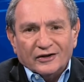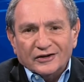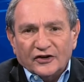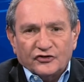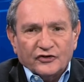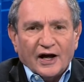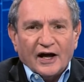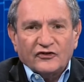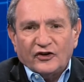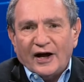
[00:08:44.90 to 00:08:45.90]
unless you're an
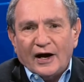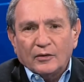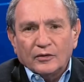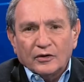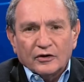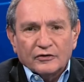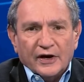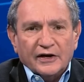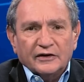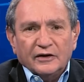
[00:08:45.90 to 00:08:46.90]
Eisenhower or
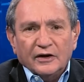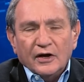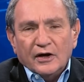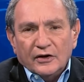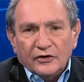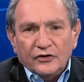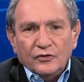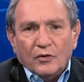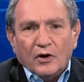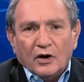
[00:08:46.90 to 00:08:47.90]
Reagan,
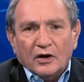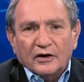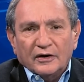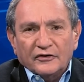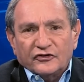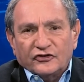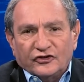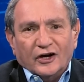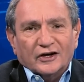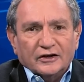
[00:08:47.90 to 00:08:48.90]
you are
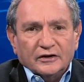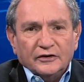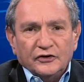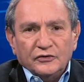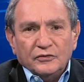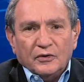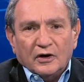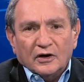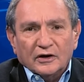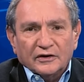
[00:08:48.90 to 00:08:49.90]
stuck. You
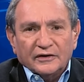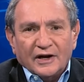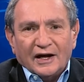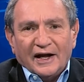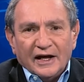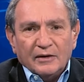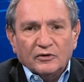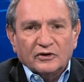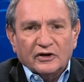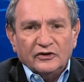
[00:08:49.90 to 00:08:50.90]
are not
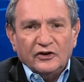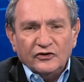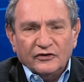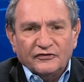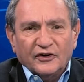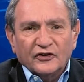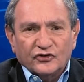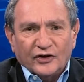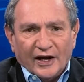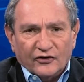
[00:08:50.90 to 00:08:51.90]
able to continue to
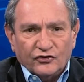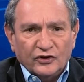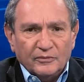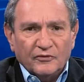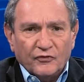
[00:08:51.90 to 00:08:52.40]
function as you did